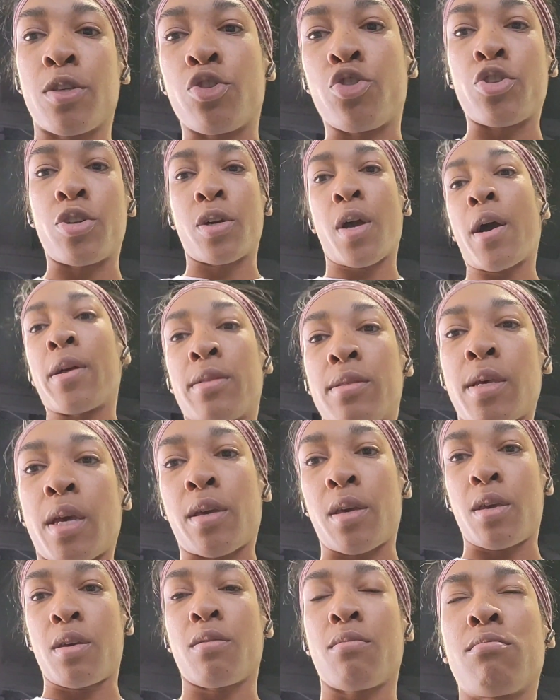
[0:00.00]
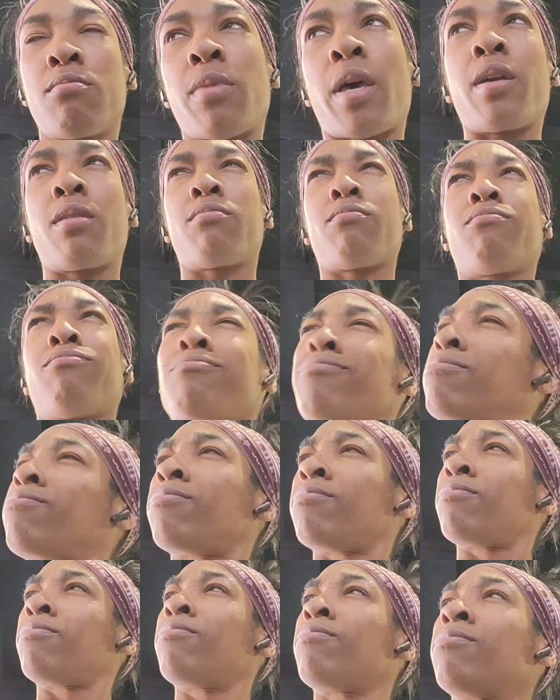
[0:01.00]
should have gotten 2nd. Like,
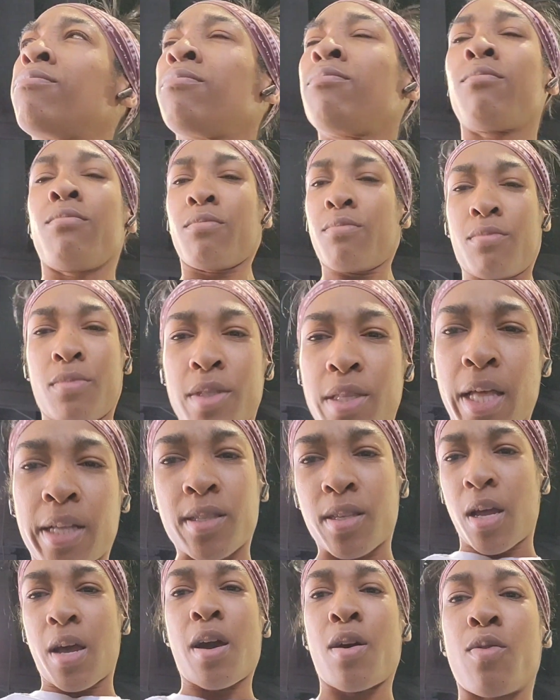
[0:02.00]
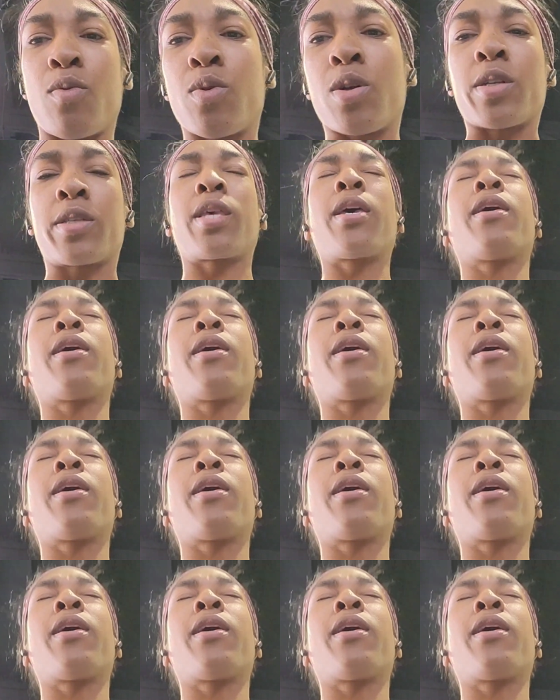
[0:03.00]
that's not how it works.